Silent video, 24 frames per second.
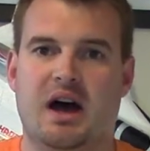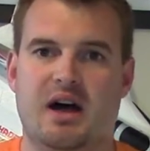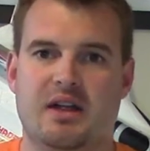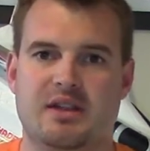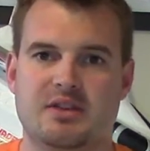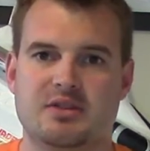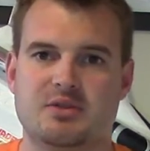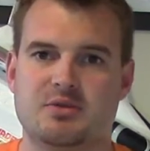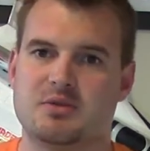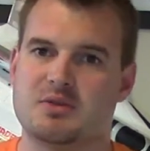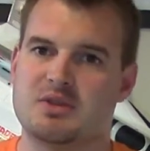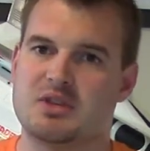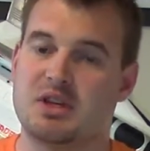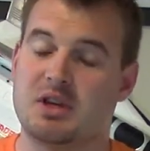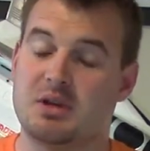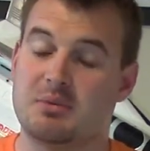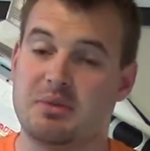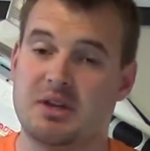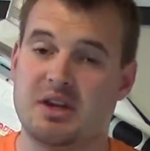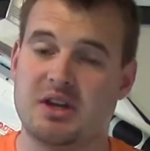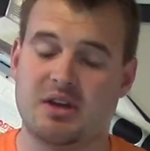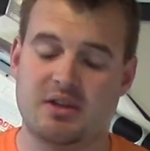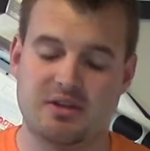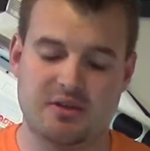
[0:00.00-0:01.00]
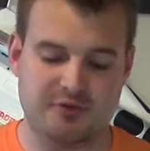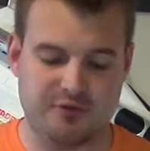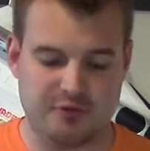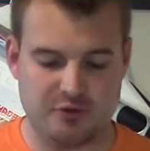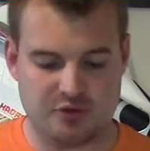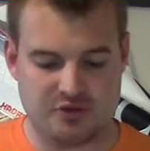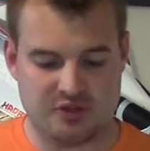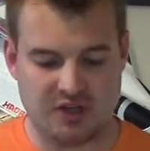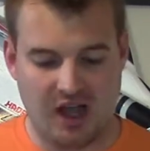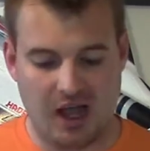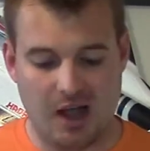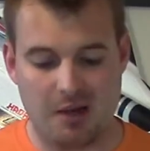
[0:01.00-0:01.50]
This one's going to be on the
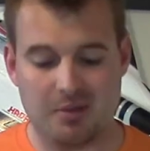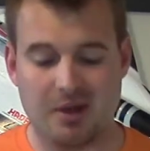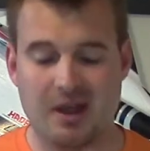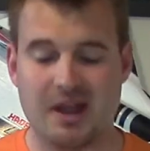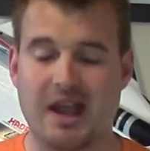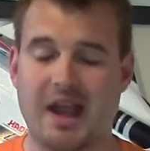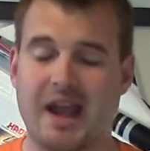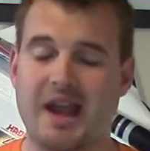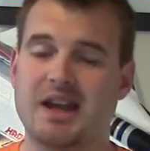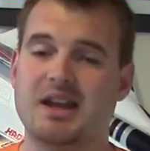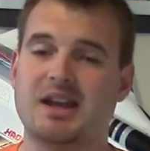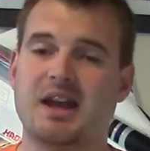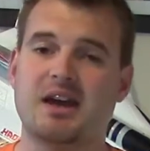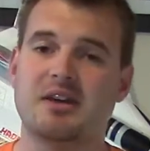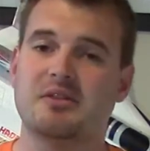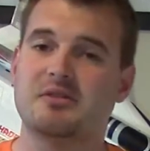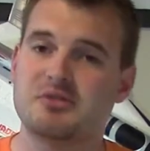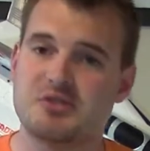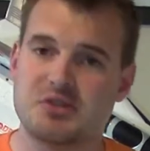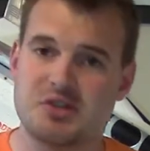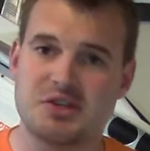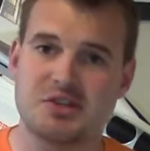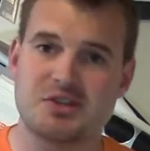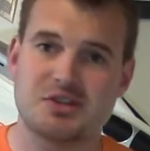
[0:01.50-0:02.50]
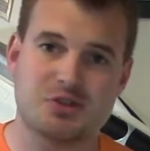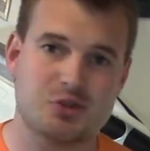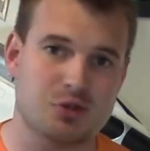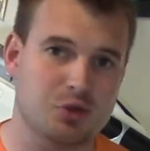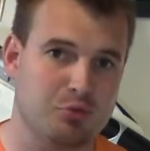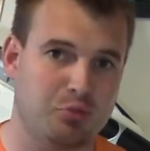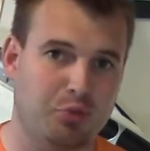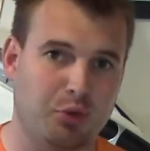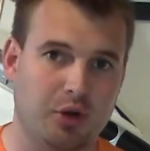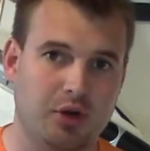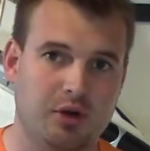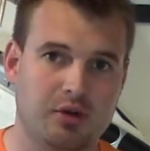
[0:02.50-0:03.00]
Futaba 8FG
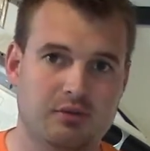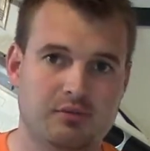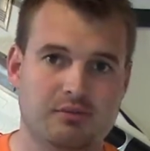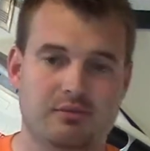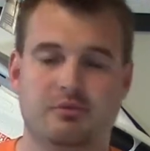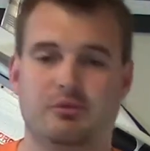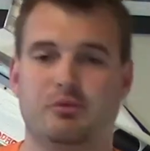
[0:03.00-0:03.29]
Super